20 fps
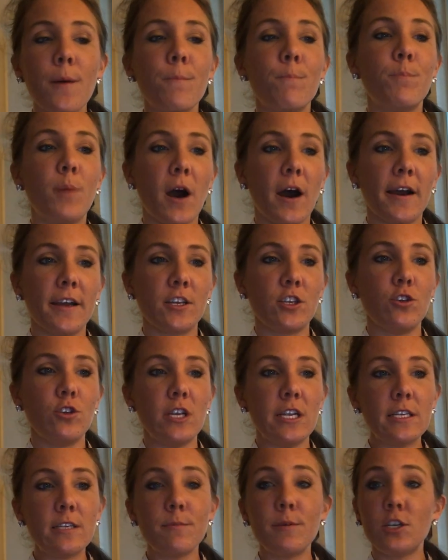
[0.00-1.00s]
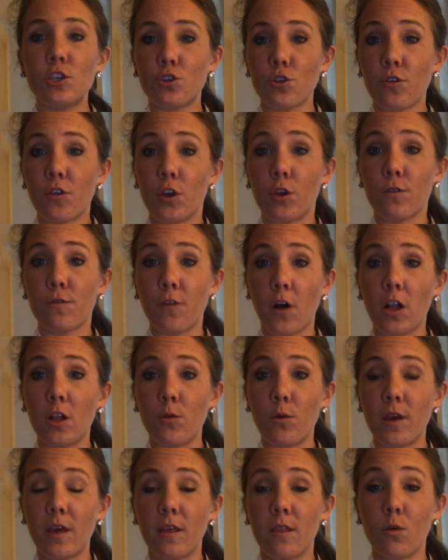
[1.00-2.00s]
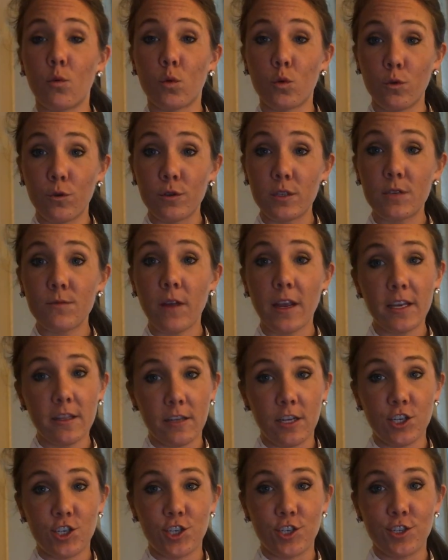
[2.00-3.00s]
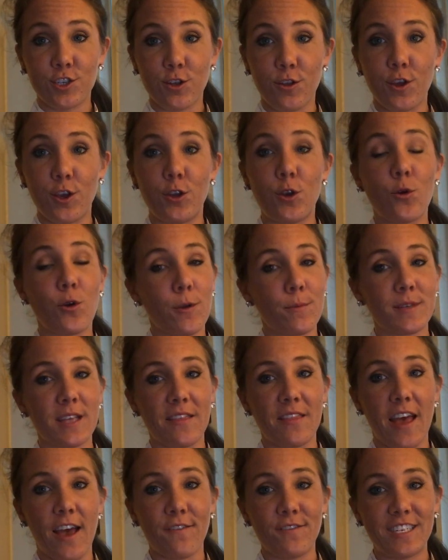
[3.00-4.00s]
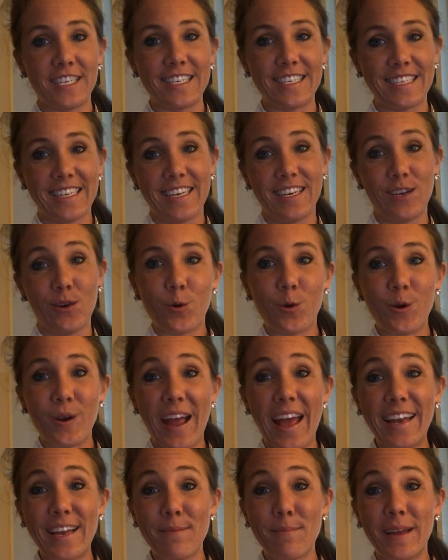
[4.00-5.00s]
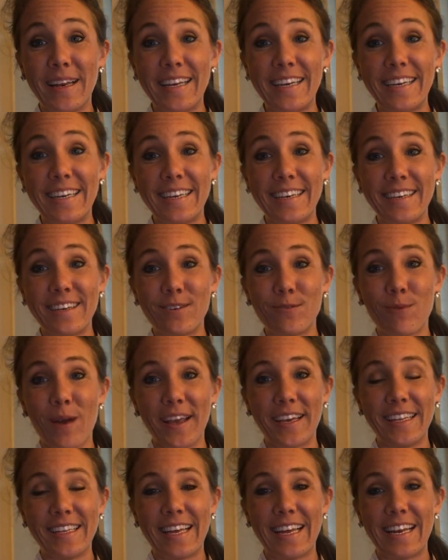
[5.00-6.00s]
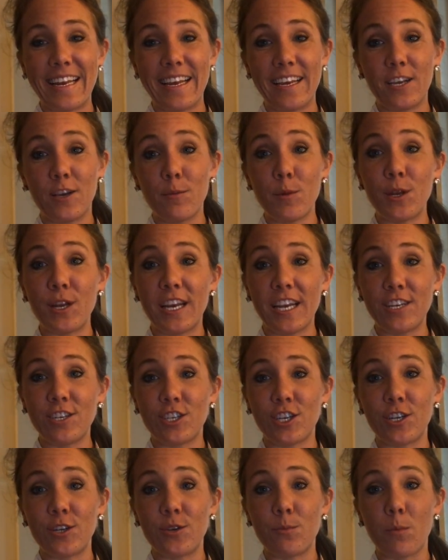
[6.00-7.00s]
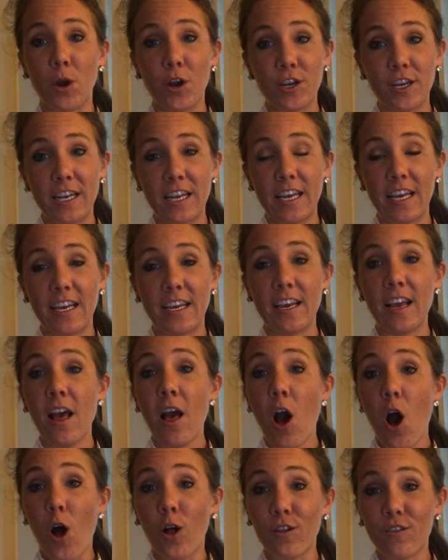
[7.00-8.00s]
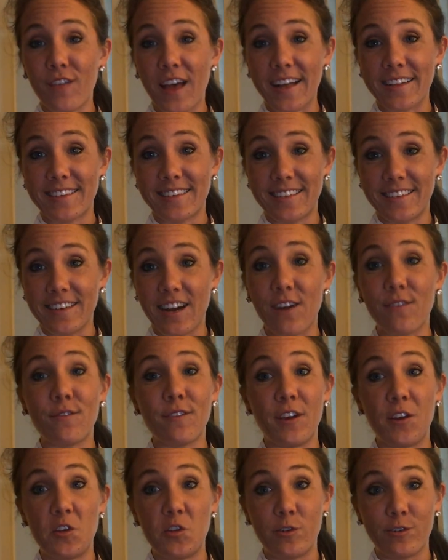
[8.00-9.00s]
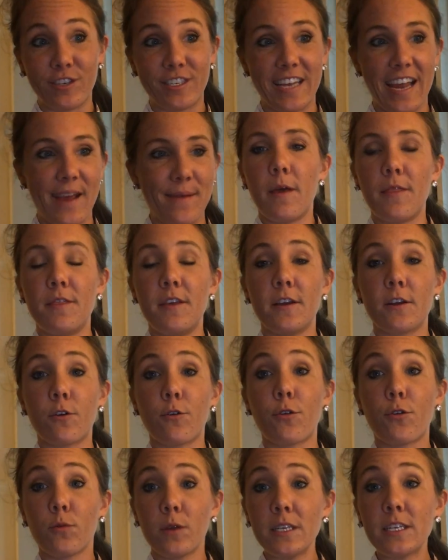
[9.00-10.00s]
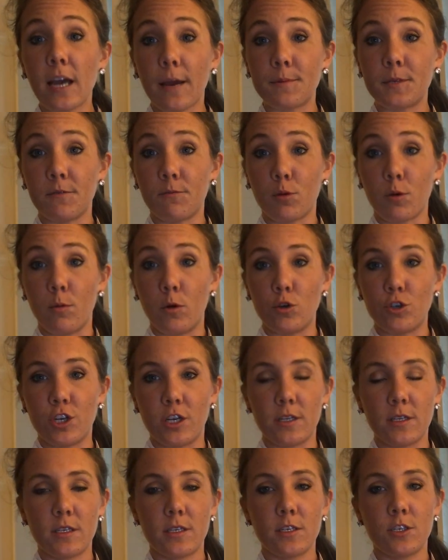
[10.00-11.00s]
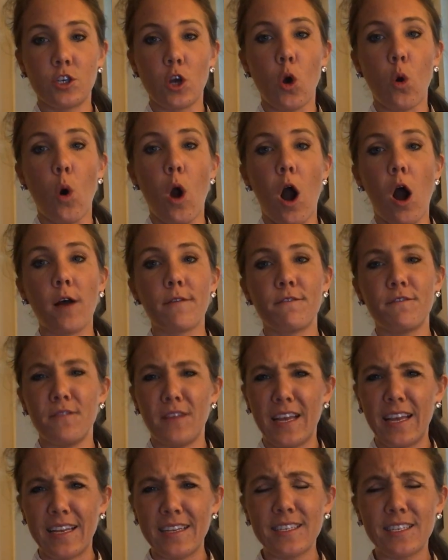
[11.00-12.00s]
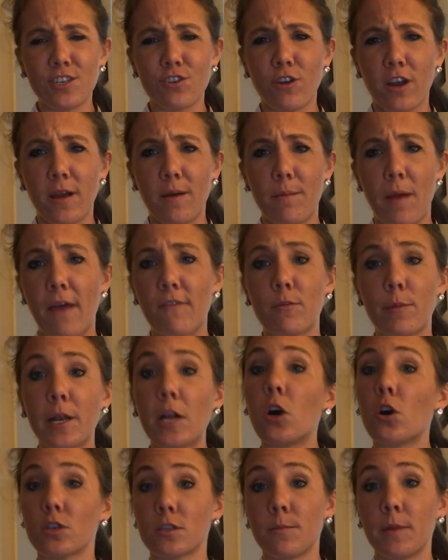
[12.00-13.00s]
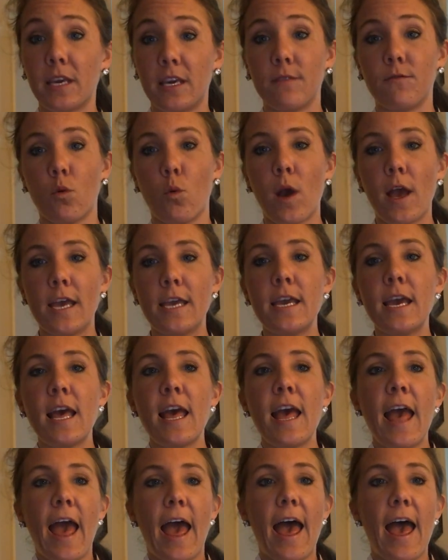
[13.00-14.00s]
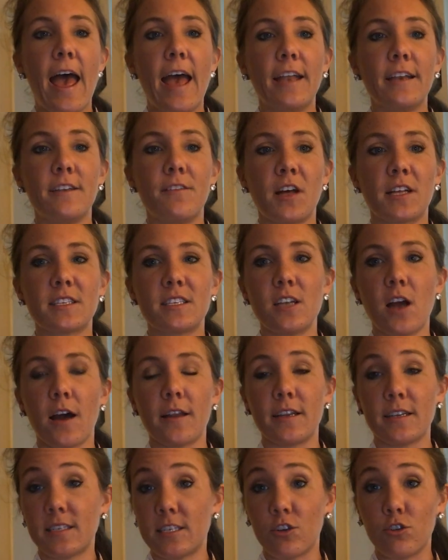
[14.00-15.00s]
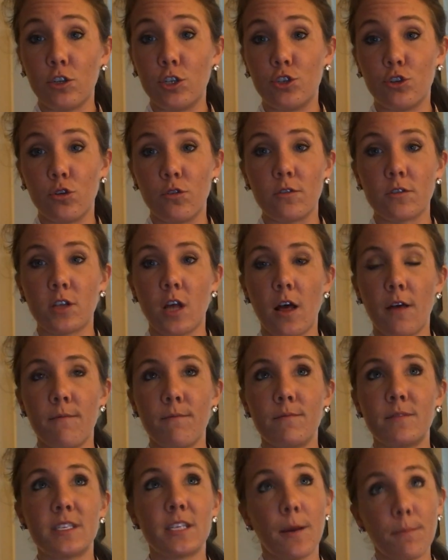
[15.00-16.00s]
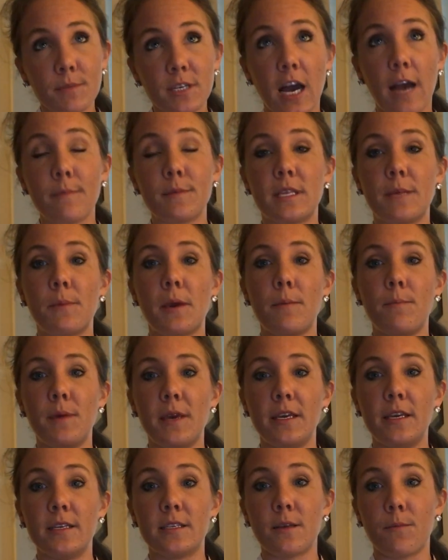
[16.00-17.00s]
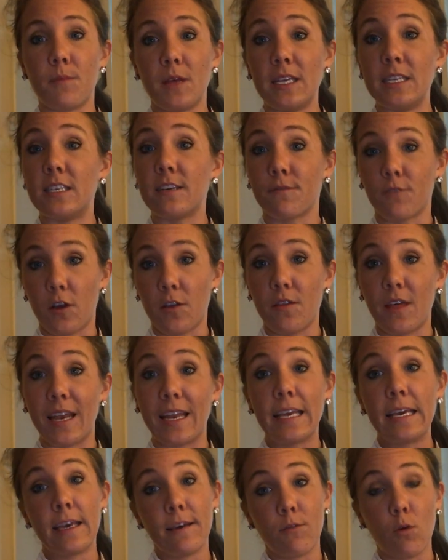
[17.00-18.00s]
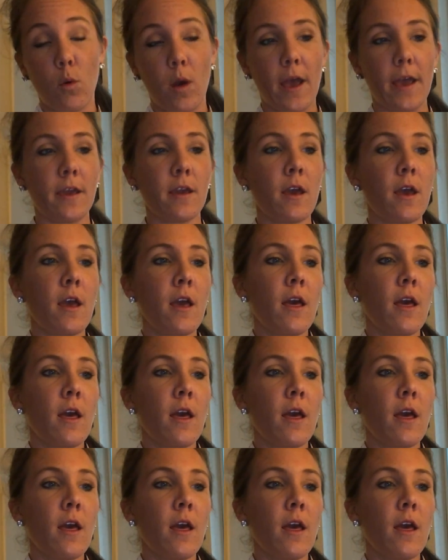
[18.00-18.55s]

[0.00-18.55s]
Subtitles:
but you need to be sure that you're following the rules and regulations so that you don't upset the FTC or anybody regulating communication, marketing, all of that stuff in your state. There are three types of promotions. So on Instagram, everybody calls them a giveaway, and that's not necessarily true. Sometimes they may be something different than a giveaway.